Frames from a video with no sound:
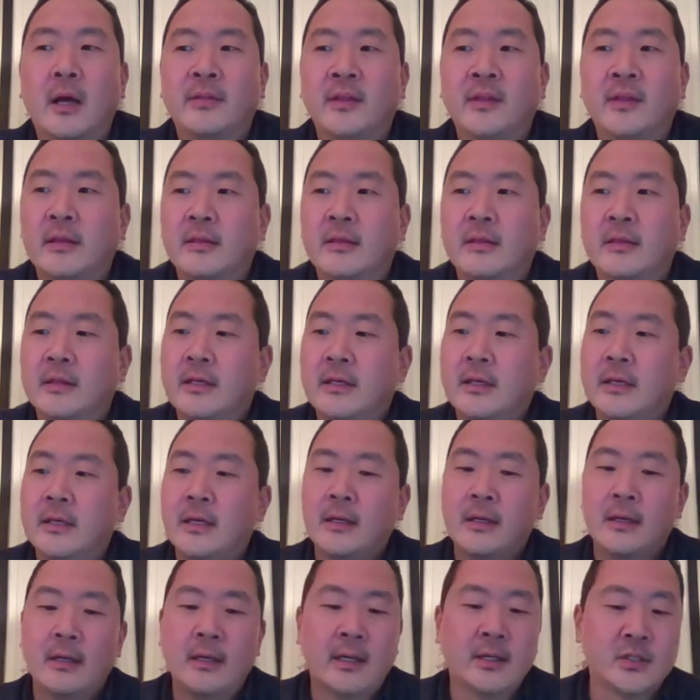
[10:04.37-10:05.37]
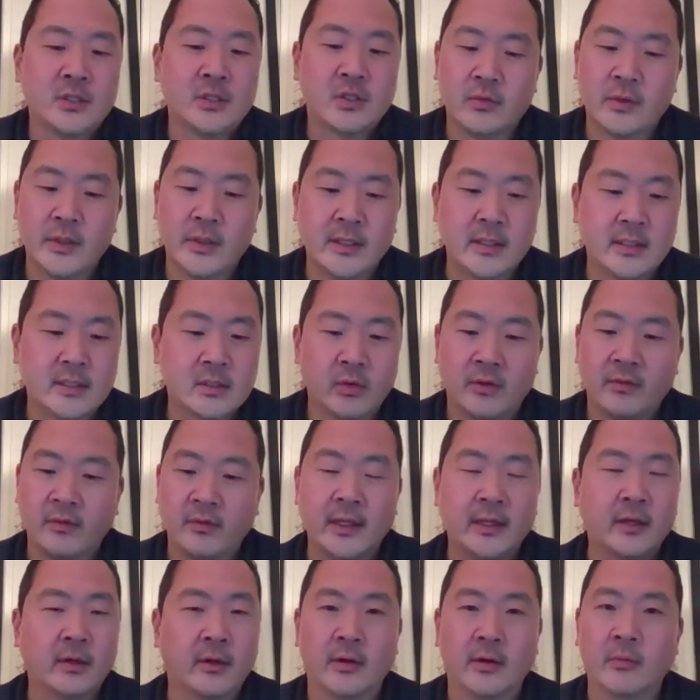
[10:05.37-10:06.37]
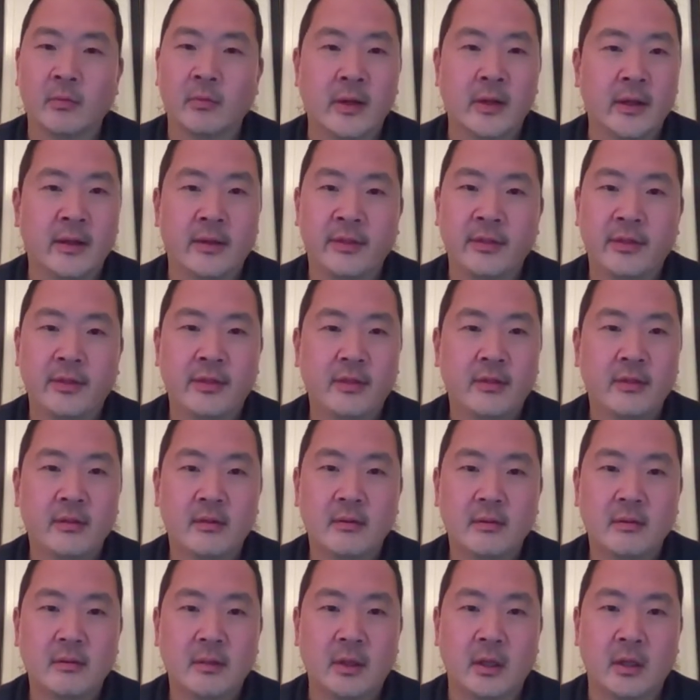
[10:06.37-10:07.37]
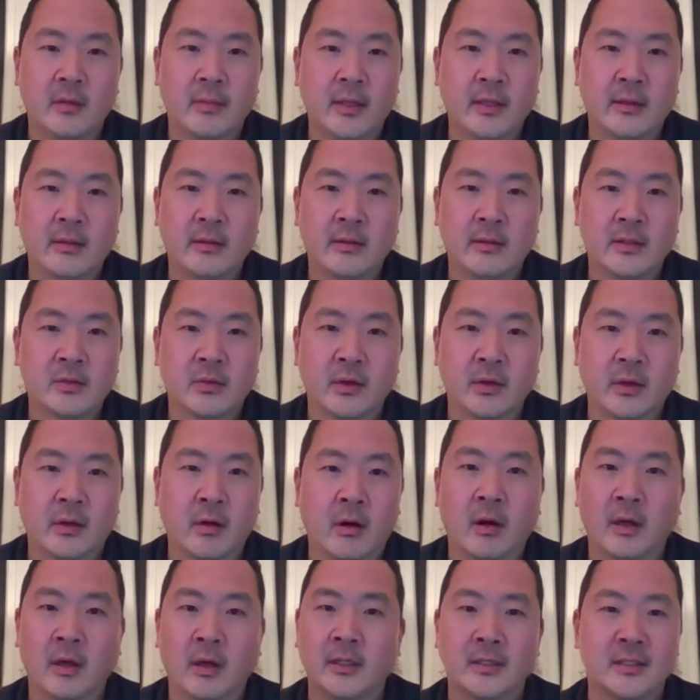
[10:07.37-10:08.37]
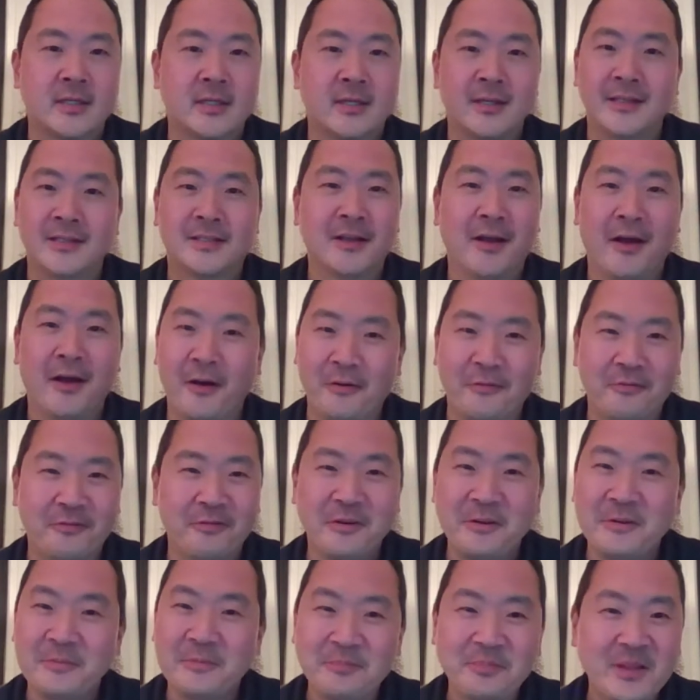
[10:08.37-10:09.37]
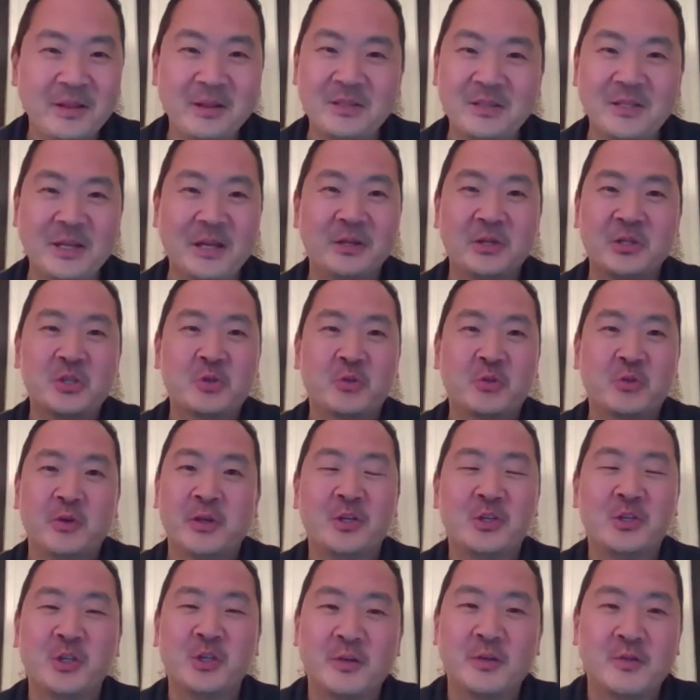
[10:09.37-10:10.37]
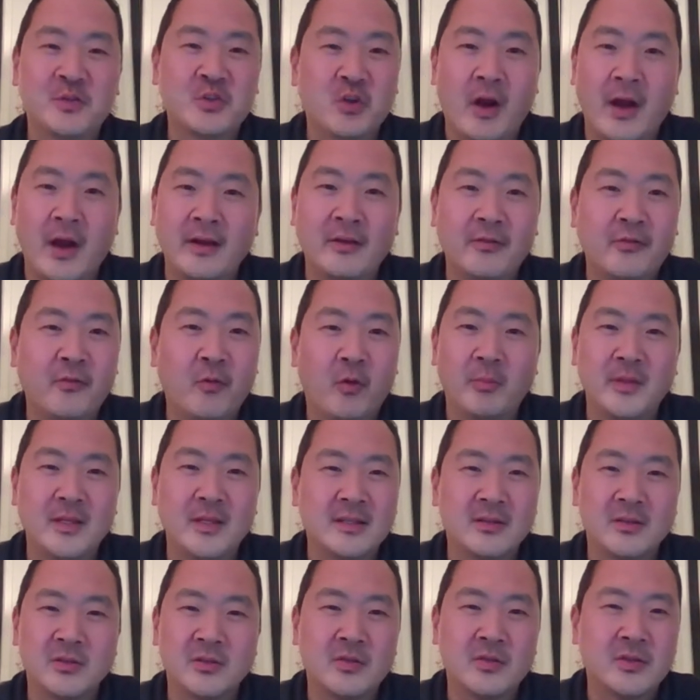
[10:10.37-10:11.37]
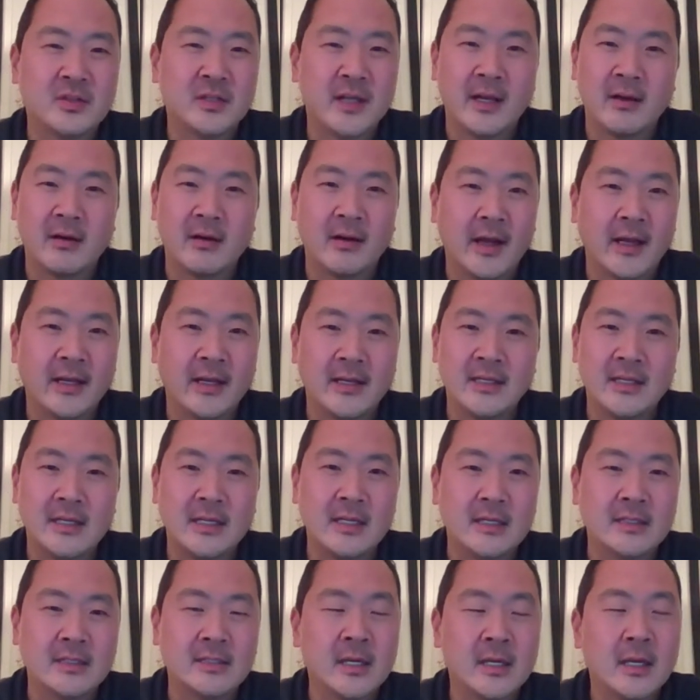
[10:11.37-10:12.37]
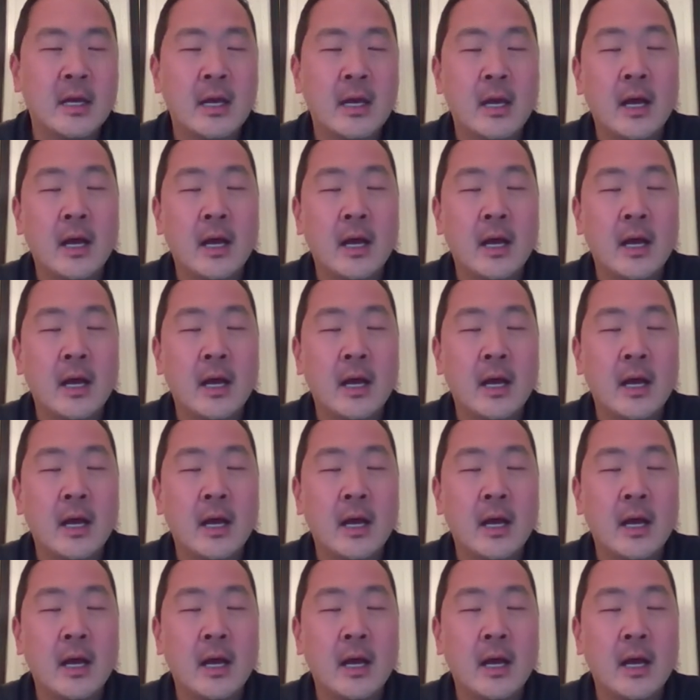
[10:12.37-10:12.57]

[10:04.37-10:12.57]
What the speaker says: I think the history is sort of littered with, you know what I mean, the sort of carcasses of these industry initiatives trying to form these industry standard IDs.